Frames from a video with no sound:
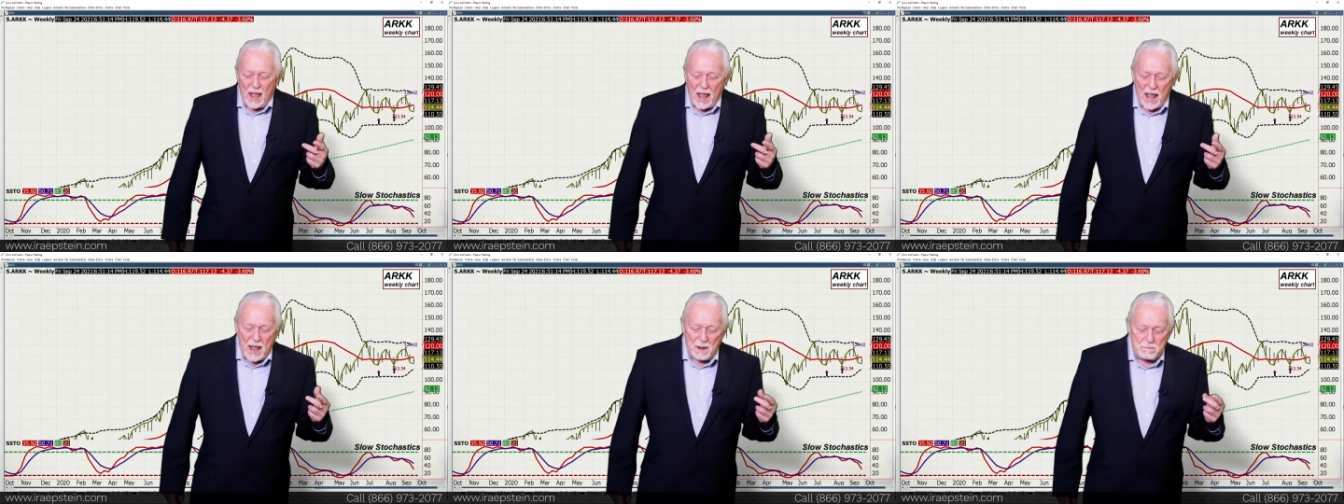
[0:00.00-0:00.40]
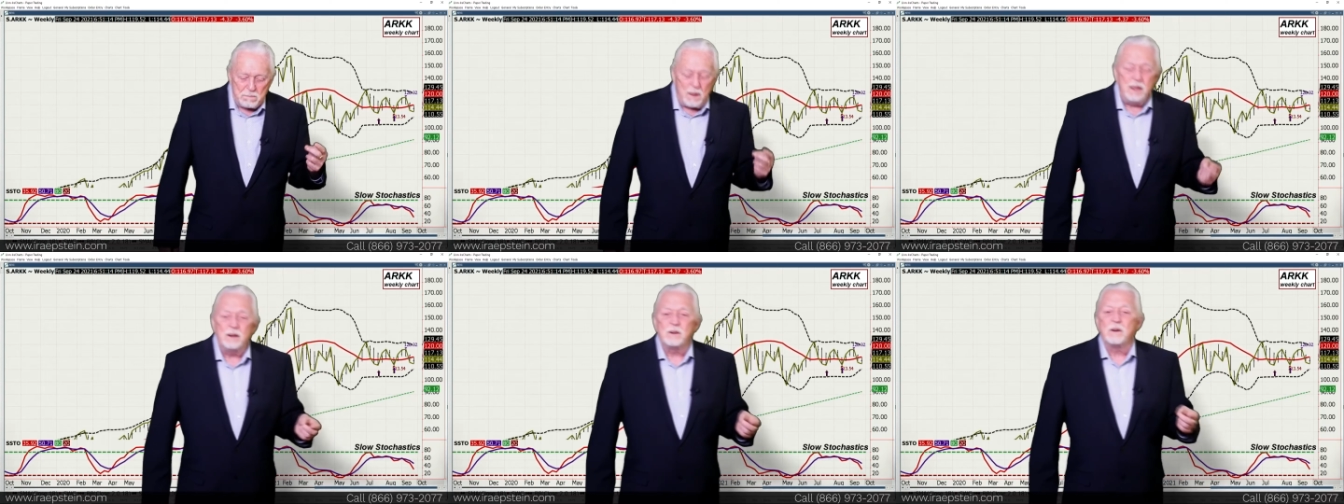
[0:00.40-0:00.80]
And
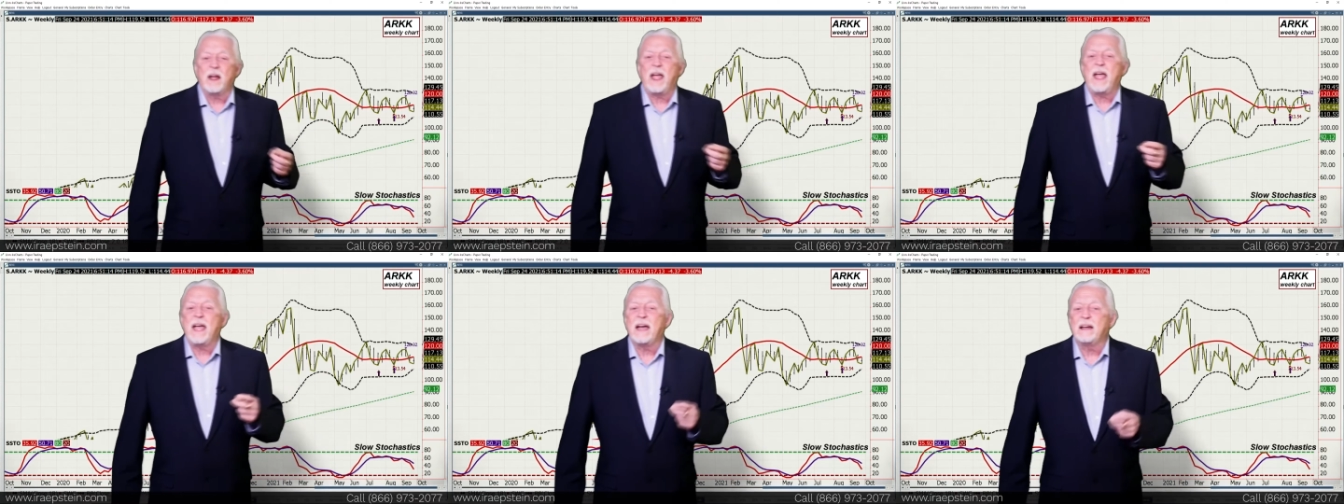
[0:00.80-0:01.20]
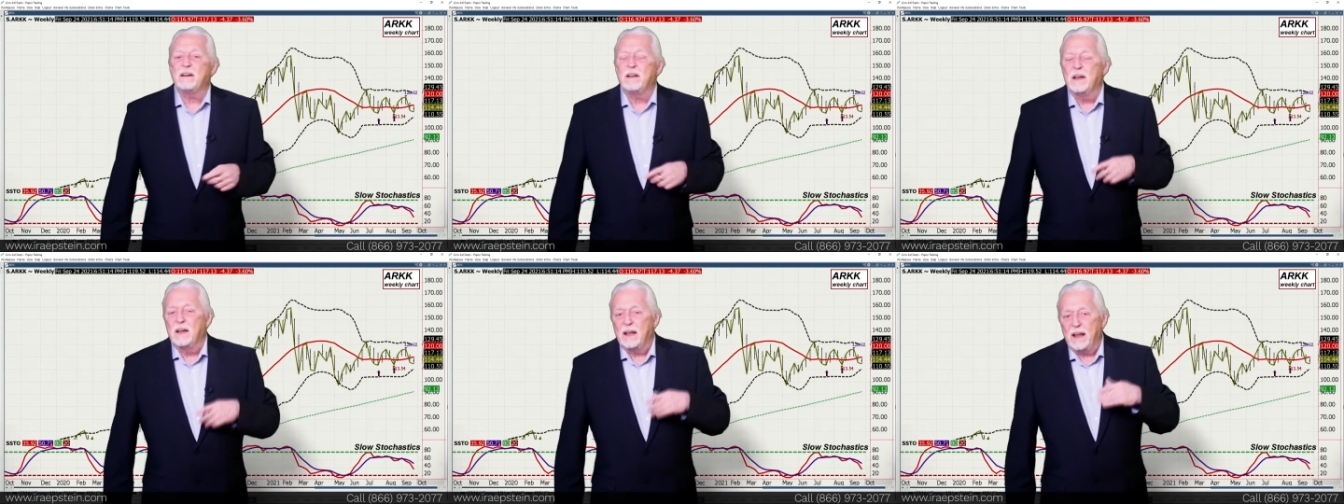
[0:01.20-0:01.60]
Peter
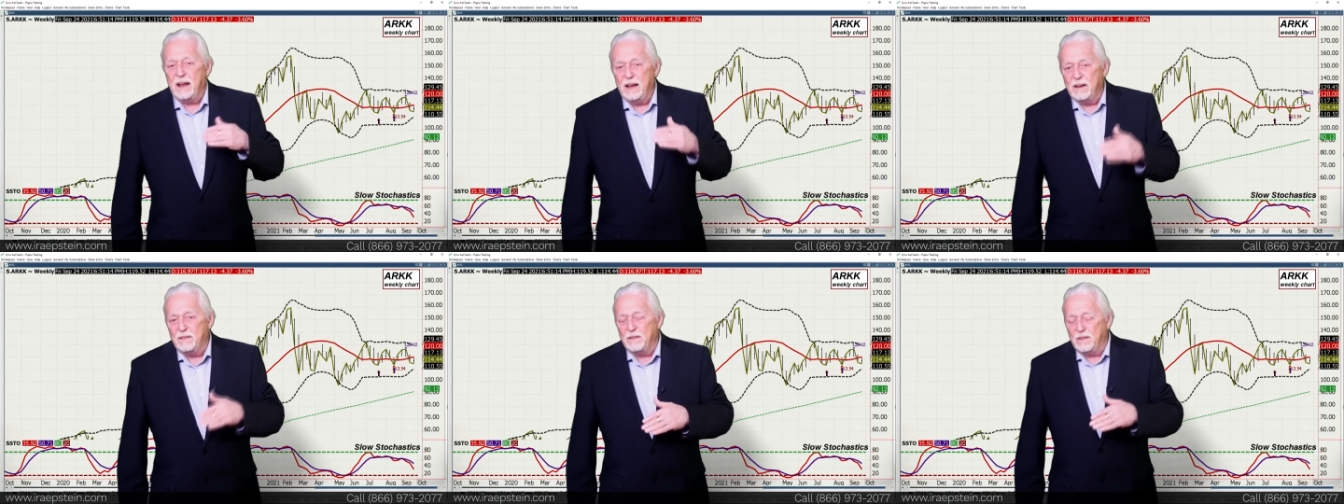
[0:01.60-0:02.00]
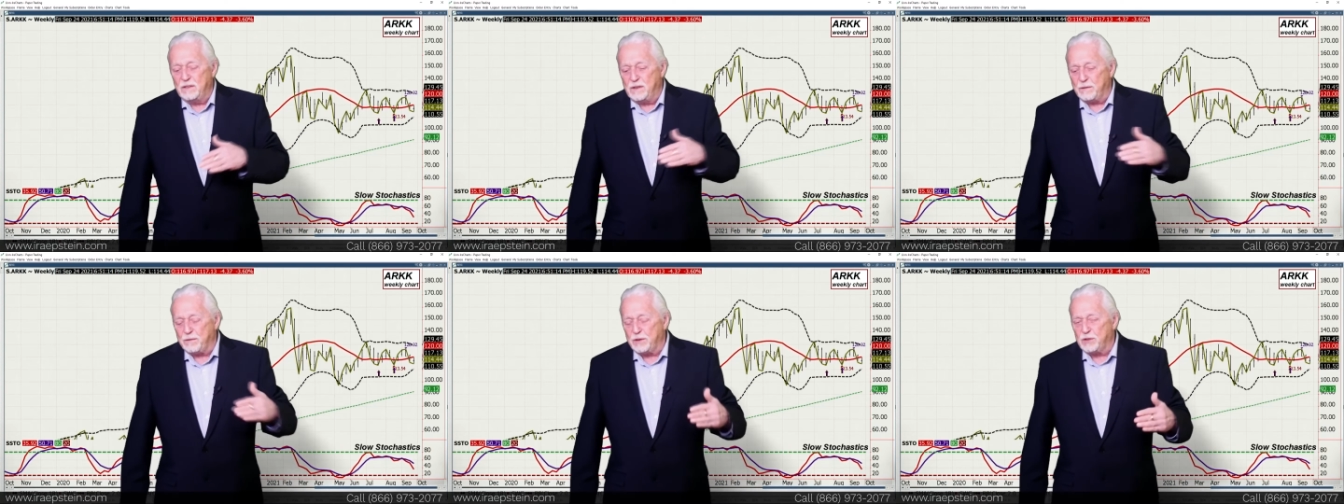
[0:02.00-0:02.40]
had in
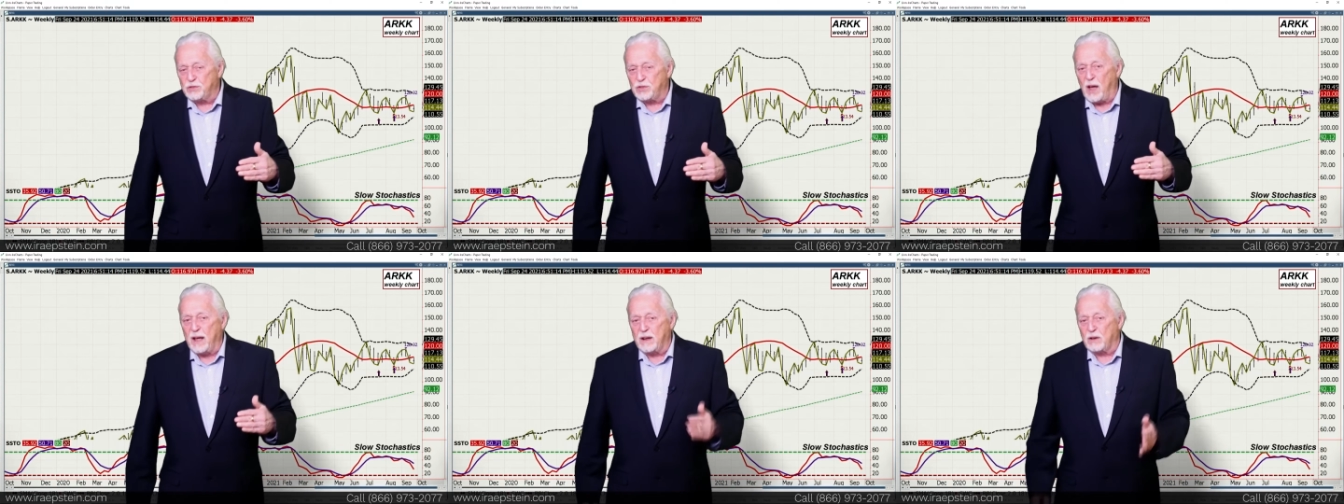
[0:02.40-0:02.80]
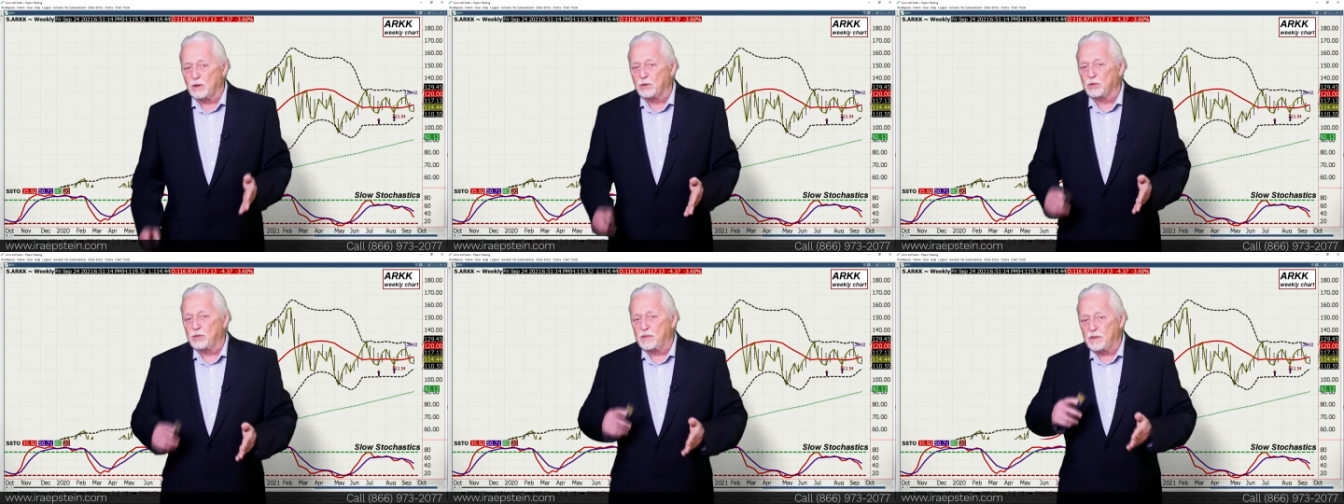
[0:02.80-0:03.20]
different
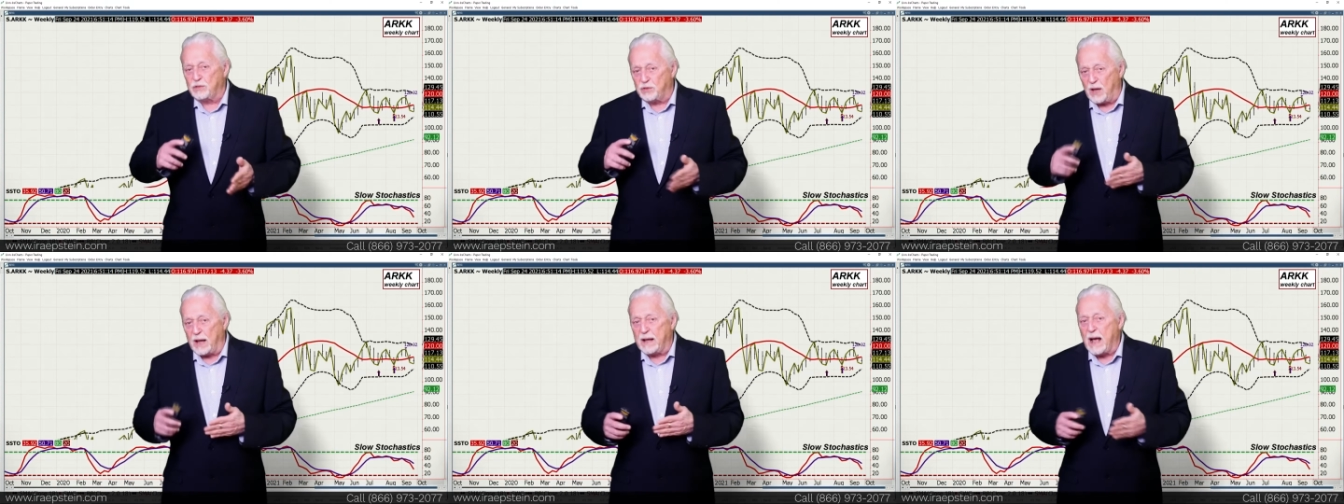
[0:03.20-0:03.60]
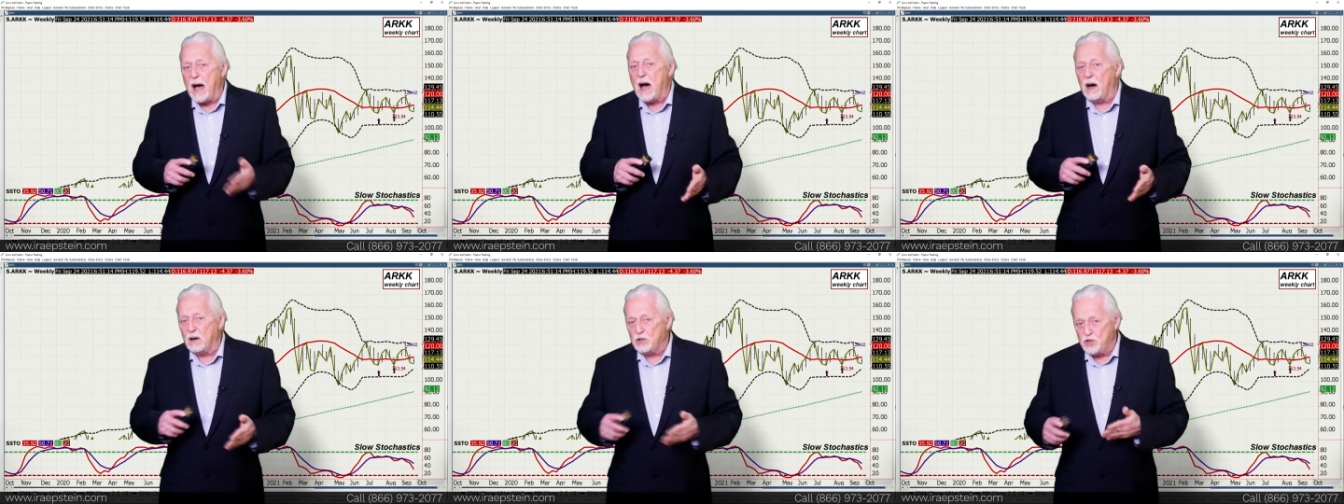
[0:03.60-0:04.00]
cycles the
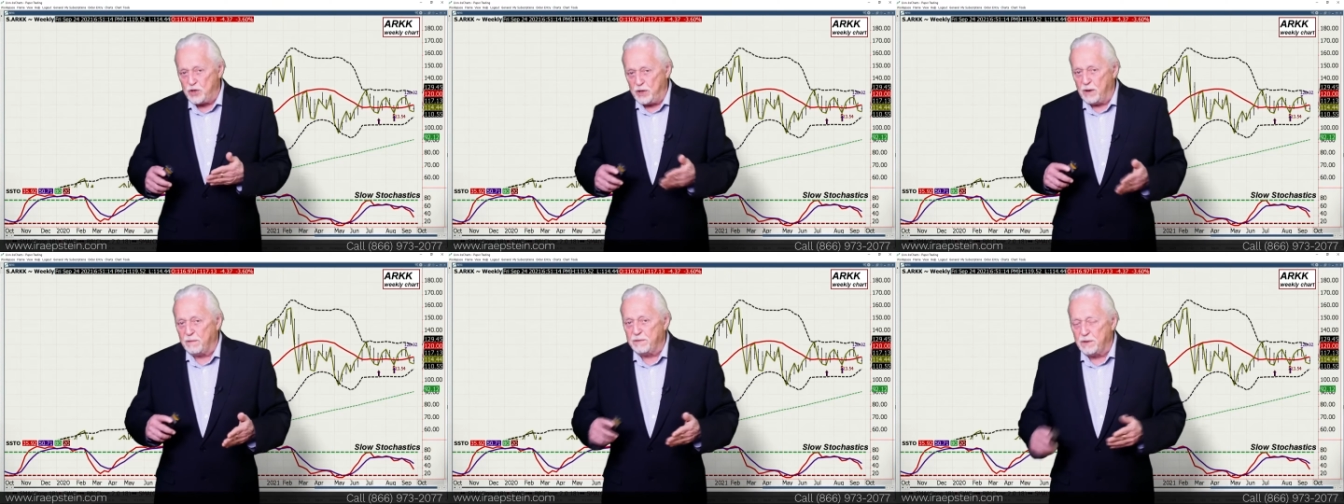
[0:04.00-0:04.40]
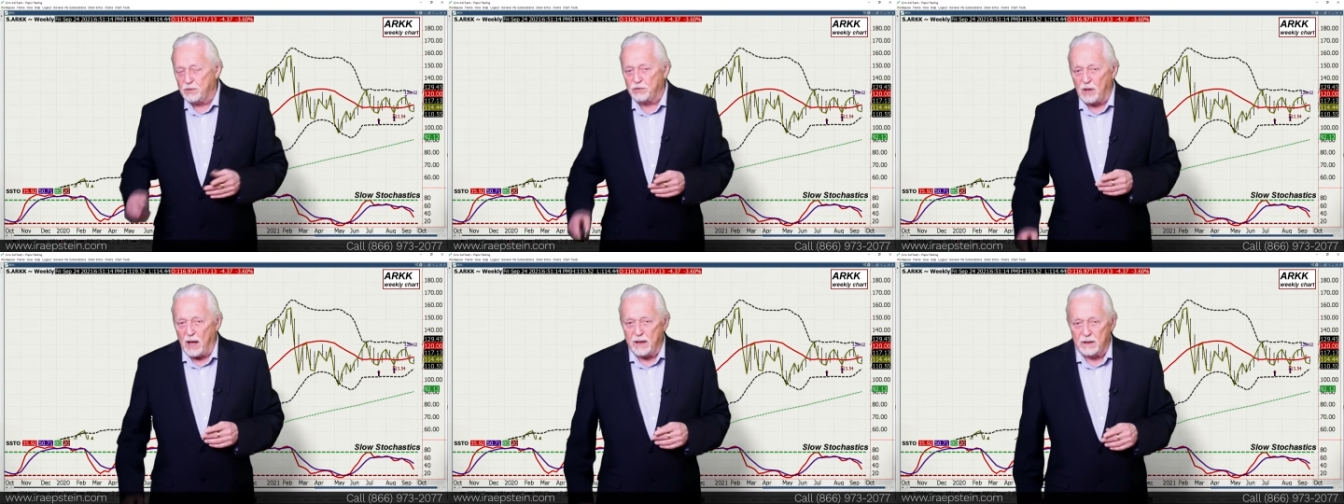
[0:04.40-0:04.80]
psychology of the
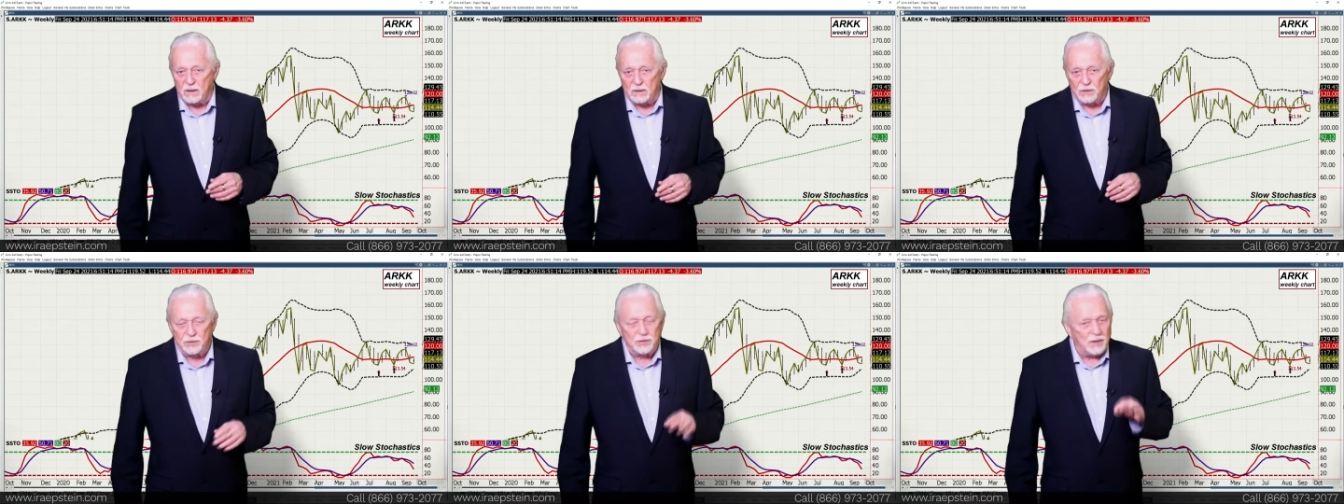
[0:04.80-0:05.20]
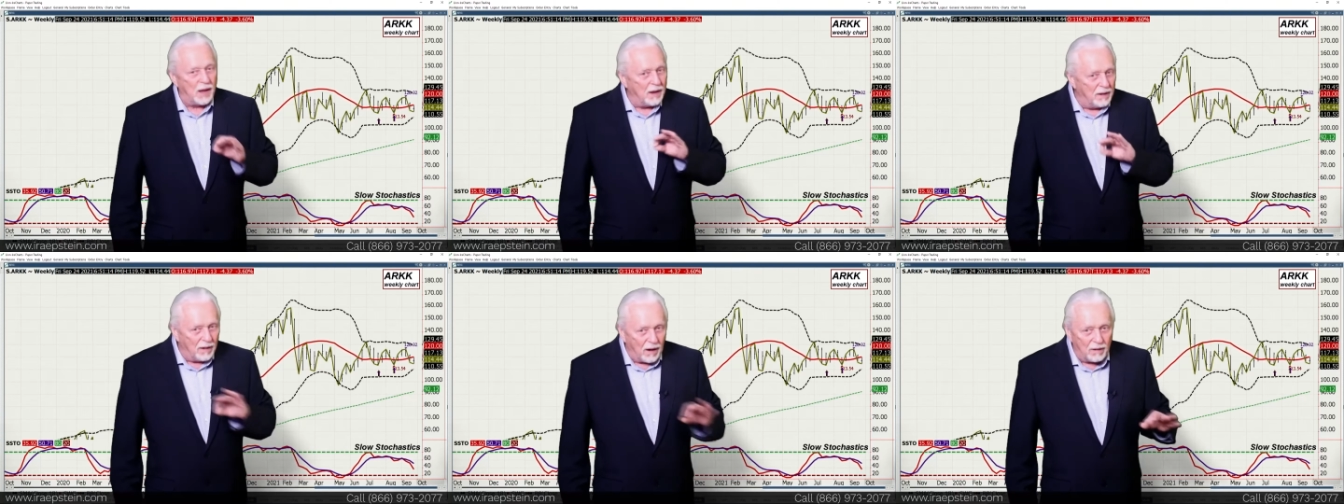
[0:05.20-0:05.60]
cycles. I
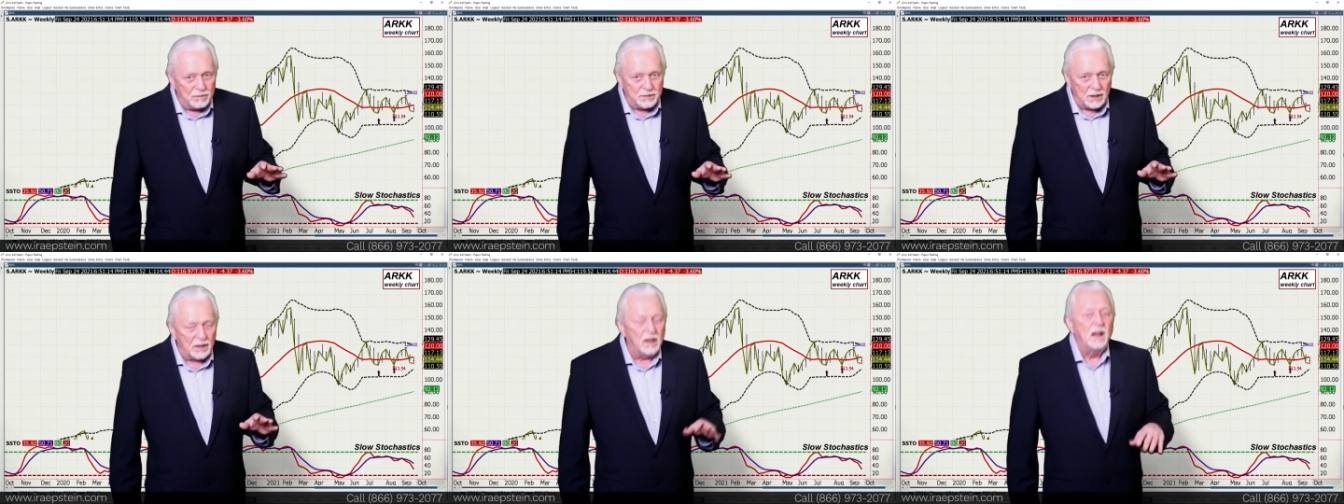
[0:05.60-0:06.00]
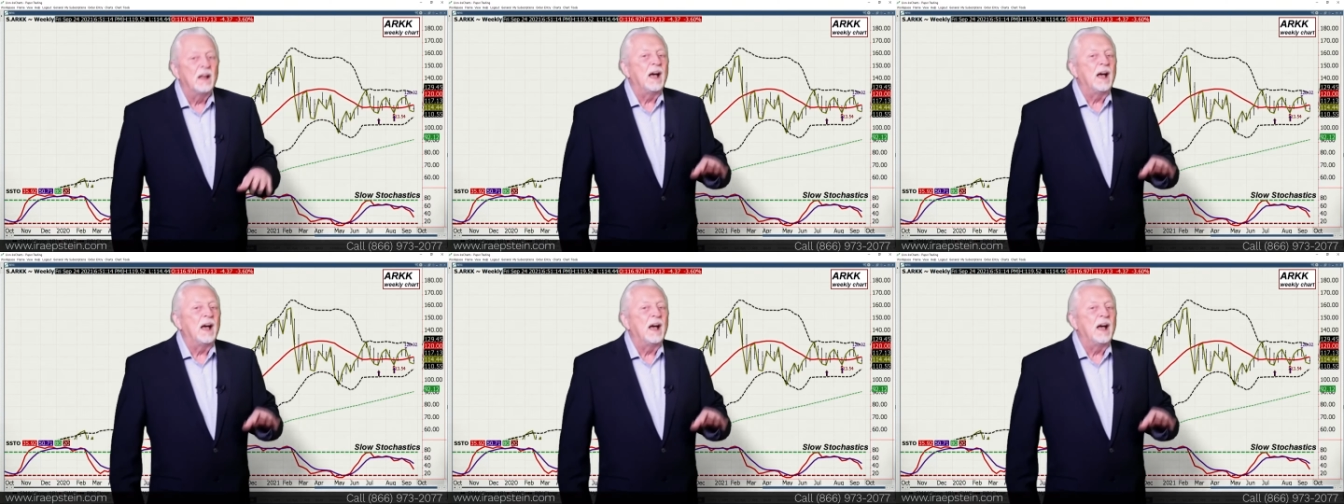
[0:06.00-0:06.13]
loved it.